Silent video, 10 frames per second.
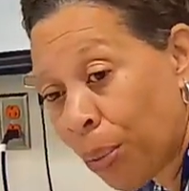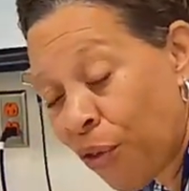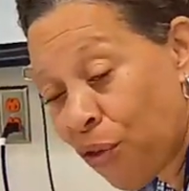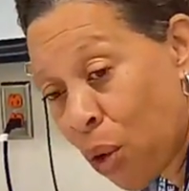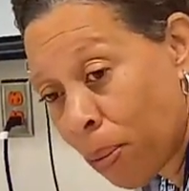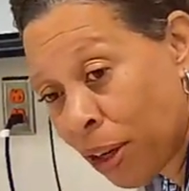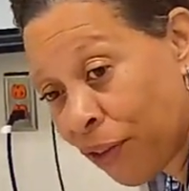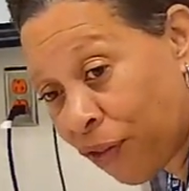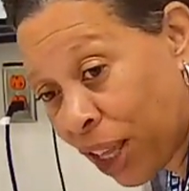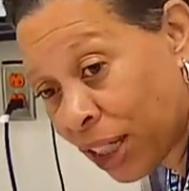when you're
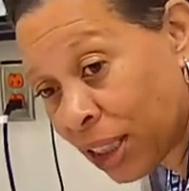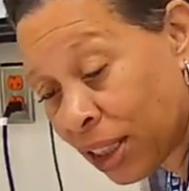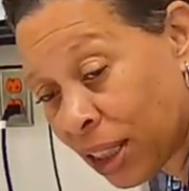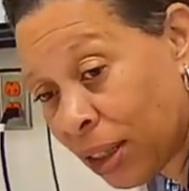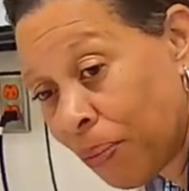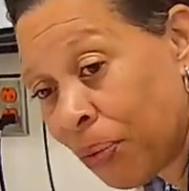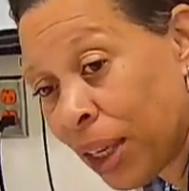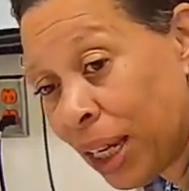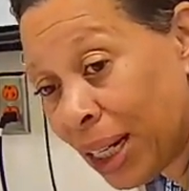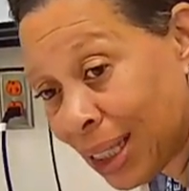performing
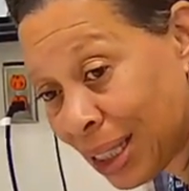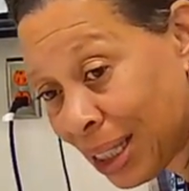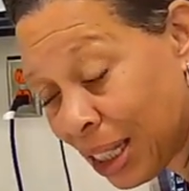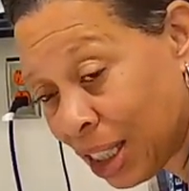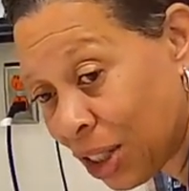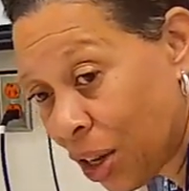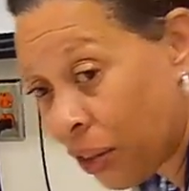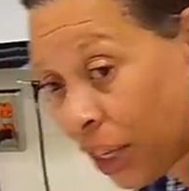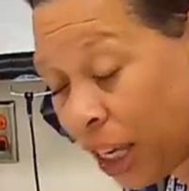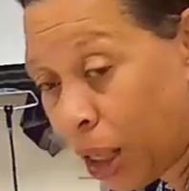flexion and
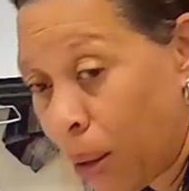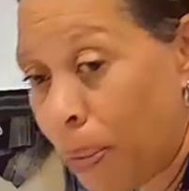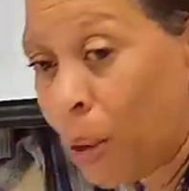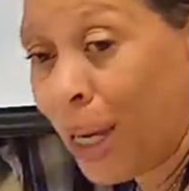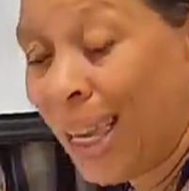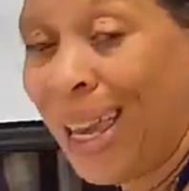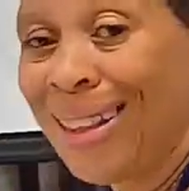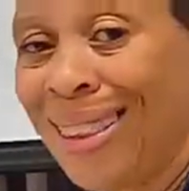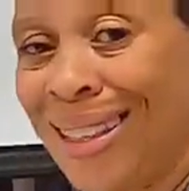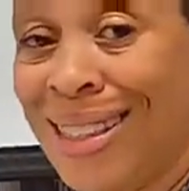extension on the elbow.
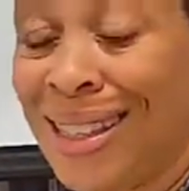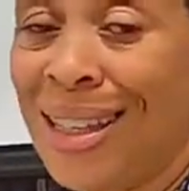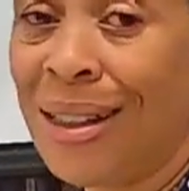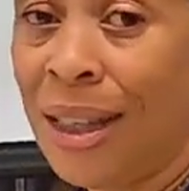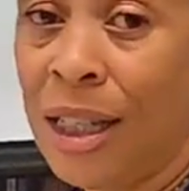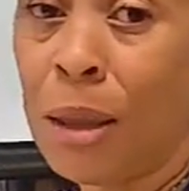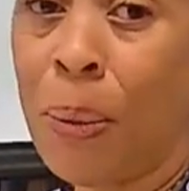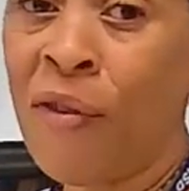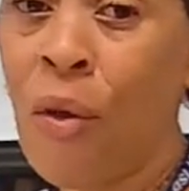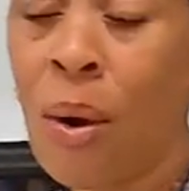Again, this skill
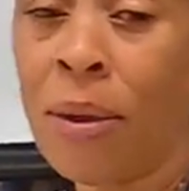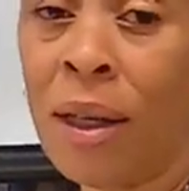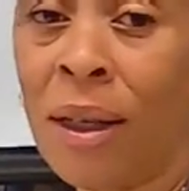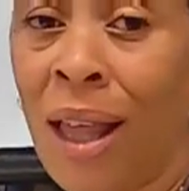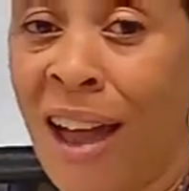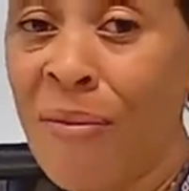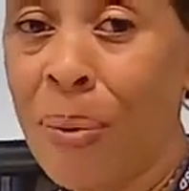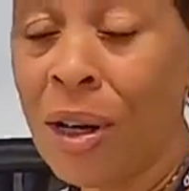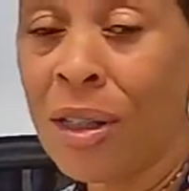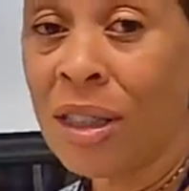is performed on a
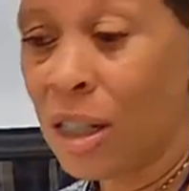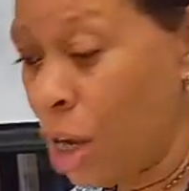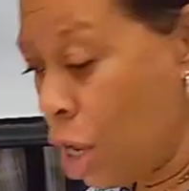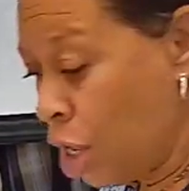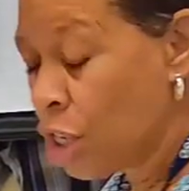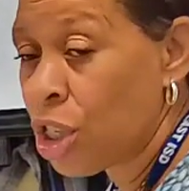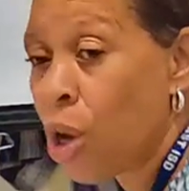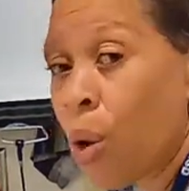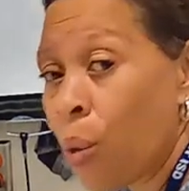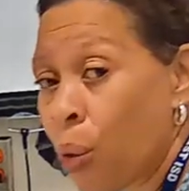live person,
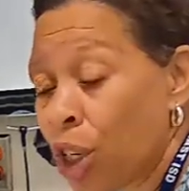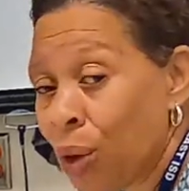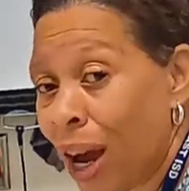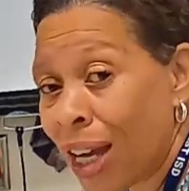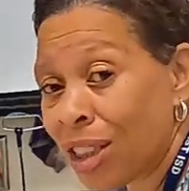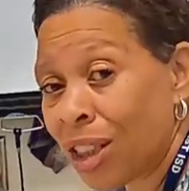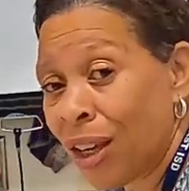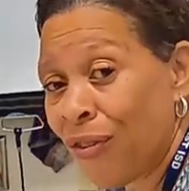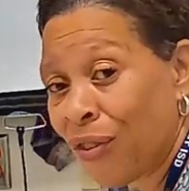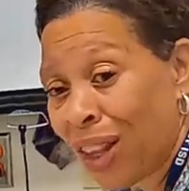so when you
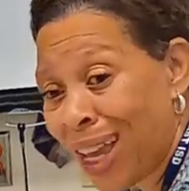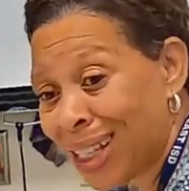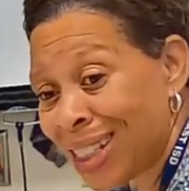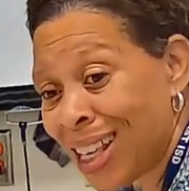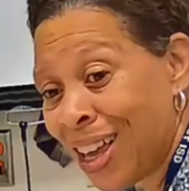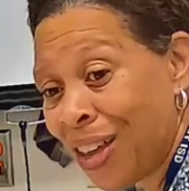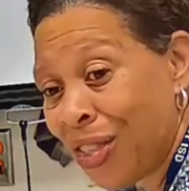actually flex